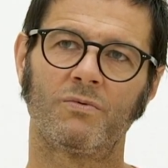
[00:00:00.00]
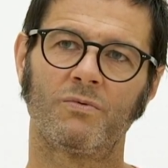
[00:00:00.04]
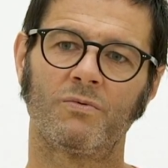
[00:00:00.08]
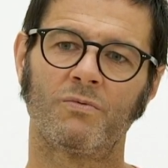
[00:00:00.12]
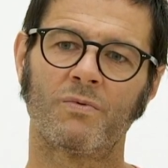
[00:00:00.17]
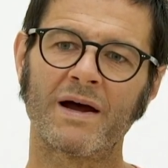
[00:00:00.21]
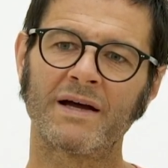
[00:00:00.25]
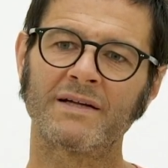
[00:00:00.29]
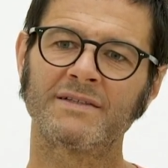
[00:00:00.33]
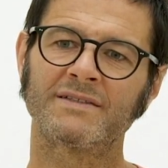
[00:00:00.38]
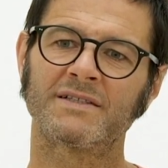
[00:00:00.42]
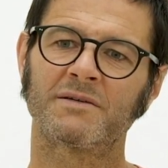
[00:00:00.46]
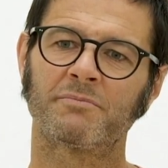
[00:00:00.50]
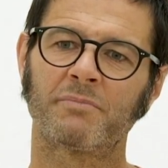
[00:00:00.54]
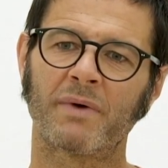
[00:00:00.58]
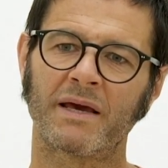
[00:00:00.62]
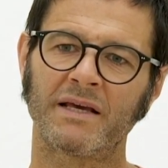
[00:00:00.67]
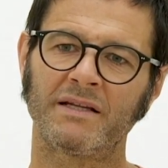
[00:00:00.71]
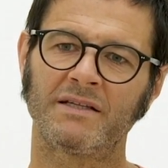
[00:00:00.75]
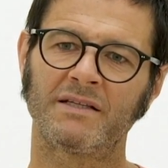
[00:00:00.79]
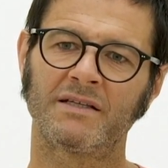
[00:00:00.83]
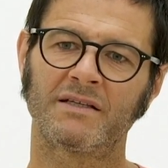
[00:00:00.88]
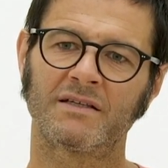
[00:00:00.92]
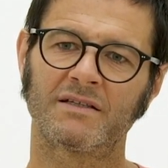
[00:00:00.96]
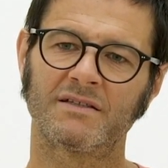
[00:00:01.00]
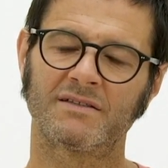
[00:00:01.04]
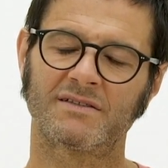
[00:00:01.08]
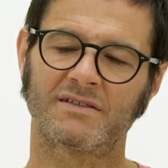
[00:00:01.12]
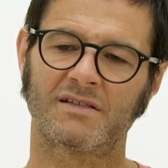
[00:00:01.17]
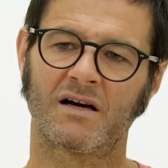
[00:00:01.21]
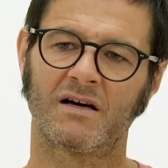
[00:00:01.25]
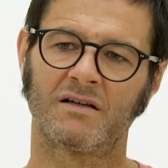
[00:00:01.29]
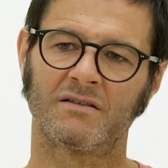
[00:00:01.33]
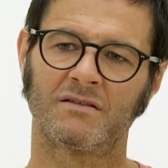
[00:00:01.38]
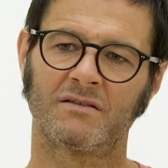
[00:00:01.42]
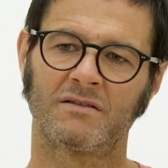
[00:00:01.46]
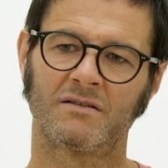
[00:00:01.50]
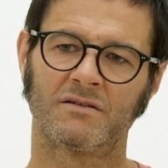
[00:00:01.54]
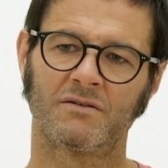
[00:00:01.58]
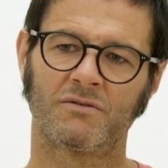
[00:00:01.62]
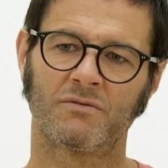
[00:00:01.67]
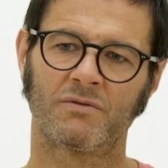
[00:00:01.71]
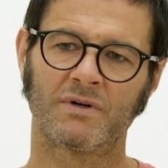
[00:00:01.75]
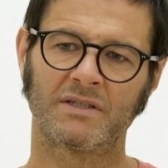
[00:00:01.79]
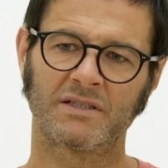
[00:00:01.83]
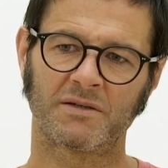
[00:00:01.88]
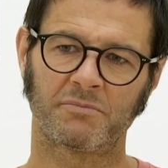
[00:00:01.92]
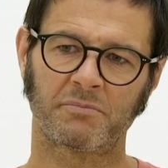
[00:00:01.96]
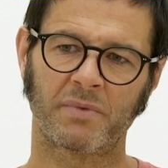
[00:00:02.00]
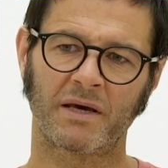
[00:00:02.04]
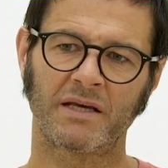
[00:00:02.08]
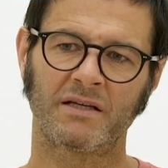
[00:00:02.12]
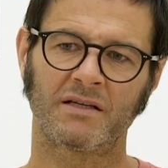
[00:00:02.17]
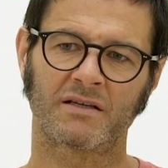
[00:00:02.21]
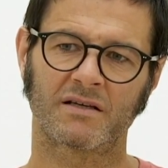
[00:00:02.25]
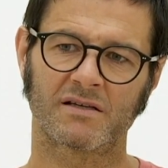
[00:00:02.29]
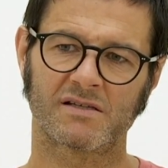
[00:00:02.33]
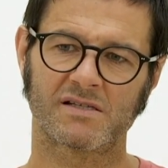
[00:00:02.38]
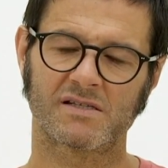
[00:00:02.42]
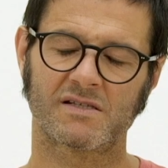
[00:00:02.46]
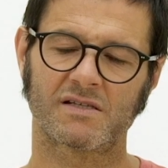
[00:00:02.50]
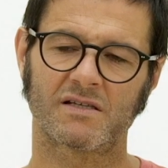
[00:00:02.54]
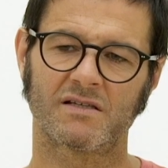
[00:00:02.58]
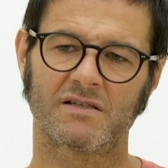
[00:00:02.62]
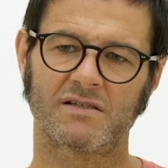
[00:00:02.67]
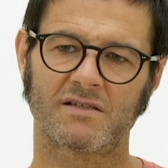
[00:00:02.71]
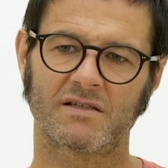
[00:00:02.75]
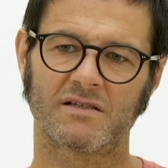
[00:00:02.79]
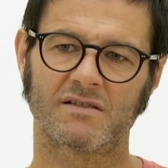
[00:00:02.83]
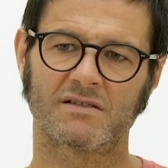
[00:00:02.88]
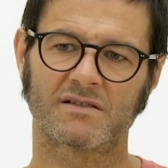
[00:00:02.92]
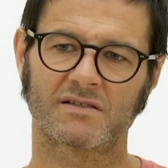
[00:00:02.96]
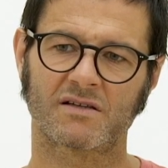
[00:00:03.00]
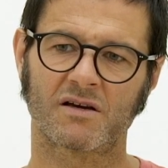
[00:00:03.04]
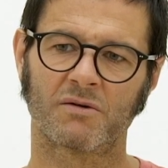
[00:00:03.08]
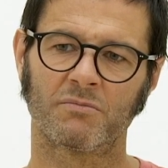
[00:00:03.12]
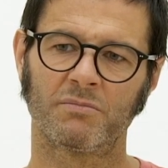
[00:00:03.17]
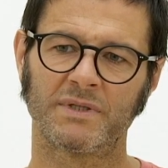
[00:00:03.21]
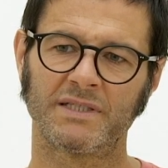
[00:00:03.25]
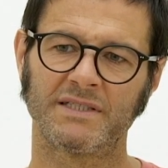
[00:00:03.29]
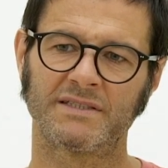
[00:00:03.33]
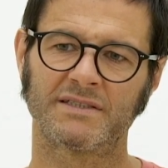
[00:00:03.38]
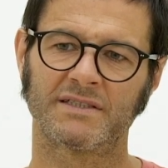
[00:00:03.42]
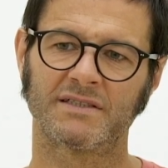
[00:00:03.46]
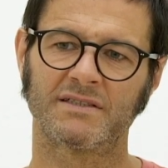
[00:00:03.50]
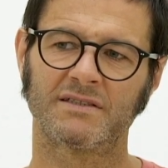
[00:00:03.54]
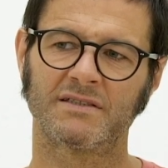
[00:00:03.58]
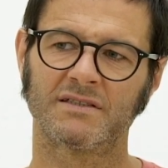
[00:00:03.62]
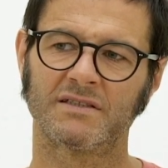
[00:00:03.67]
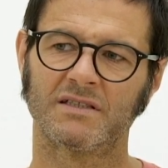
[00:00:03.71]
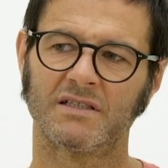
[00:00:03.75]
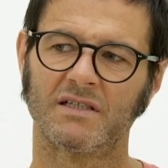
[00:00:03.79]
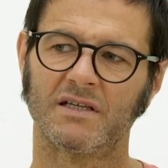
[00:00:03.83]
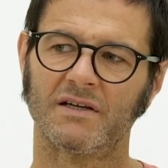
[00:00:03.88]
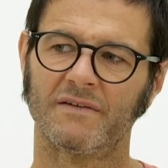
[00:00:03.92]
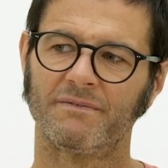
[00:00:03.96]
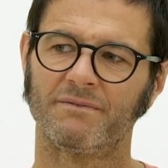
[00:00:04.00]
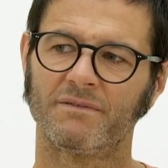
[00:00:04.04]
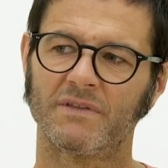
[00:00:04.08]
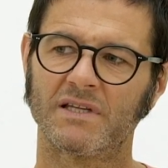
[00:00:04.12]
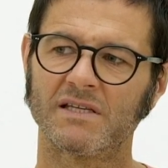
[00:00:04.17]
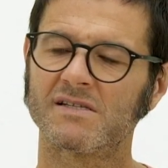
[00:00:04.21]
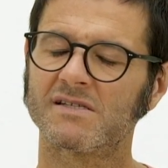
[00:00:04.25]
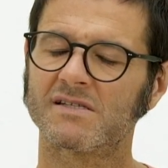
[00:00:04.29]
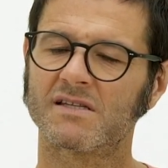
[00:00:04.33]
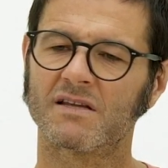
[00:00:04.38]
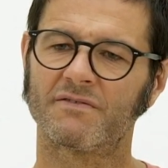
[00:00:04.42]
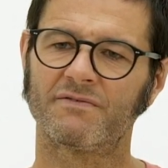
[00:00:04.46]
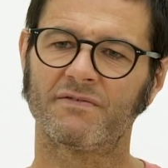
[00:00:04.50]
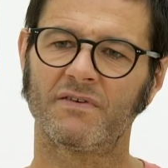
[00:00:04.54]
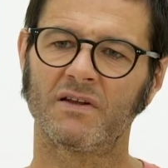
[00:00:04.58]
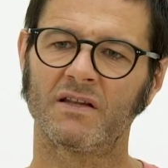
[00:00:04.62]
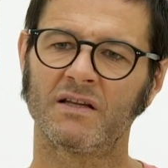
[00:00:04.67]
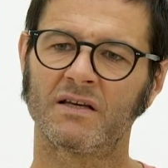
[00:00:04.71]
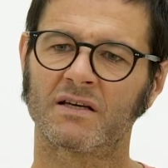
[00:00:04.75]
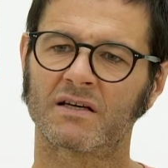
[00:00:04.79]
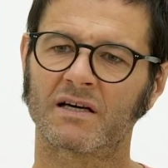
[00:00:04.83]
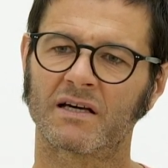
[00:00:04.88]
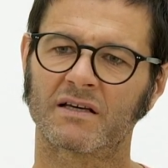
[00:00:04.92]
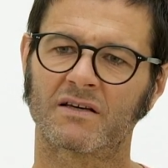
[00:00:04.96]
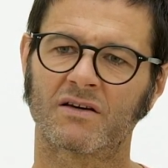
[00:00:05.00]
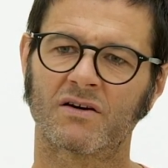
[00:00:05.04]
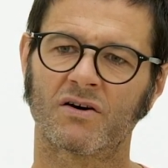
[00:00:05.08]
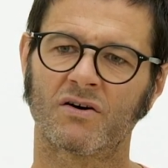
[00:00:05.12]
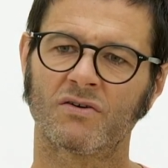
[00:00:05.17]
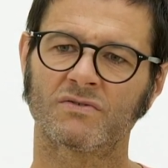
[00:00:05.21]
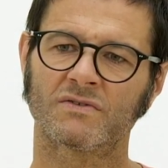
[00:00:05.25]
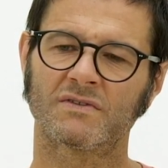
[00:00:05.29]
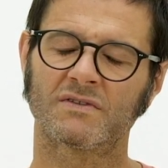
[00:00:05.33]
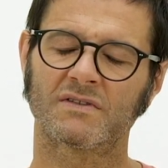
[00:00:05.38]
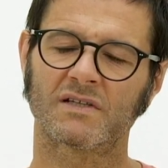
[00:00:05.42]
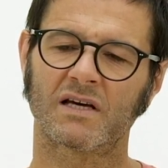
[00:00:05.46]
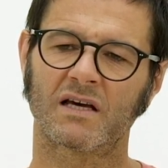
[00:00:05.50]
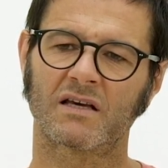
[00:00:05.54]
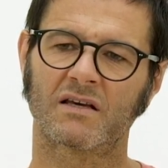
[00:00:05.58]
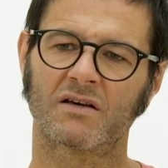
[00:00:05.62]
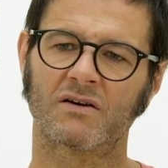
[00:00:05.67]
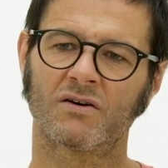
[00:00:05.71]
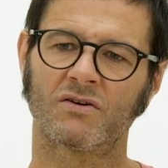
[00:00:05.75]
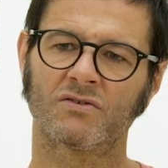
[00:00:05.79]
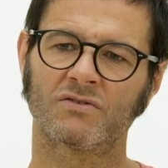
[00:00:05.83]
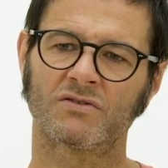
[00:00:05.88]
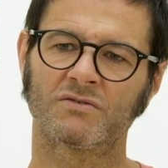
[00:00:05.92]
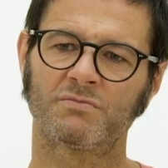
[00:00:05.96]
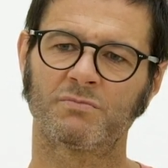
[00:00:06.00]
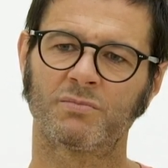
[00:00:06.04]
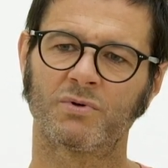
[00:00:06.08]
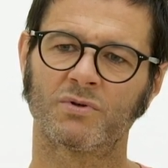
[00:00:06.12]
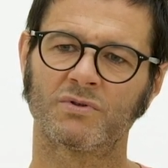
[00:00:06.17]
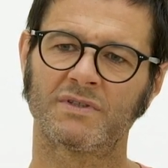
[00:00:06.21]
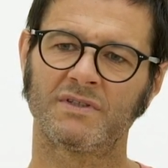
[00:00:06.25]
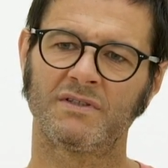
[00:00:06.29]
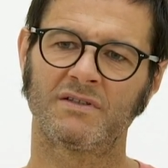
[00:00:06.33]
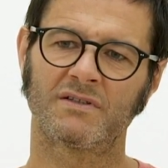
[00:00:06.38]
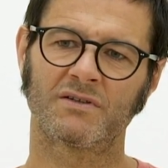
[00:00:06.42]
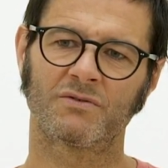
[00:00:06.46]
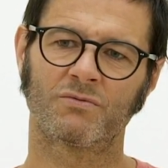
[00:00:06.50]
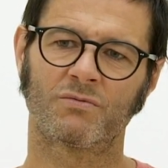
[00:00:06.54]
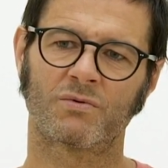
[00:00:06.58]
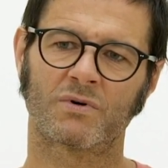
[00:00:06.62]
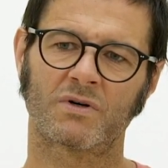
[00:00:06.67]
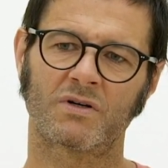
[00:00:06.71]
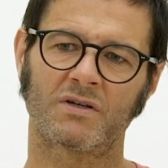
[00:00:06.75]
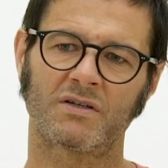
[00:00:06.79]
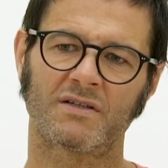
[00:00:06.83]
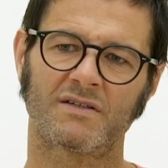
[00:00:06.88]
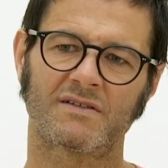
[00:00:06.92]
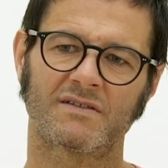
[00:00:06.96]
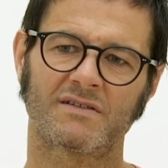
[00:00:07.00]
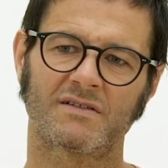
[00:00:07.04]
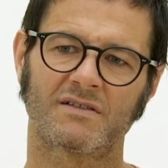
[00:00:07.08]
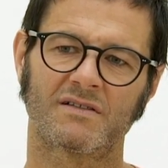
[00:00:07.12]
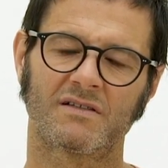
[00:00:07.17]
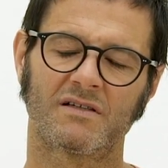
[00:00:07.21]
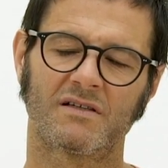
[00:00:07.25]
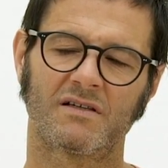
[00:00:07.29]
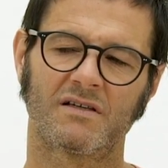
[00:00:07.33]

when the painting is done, when the painting is completed. This is the feeling I can't put in the words.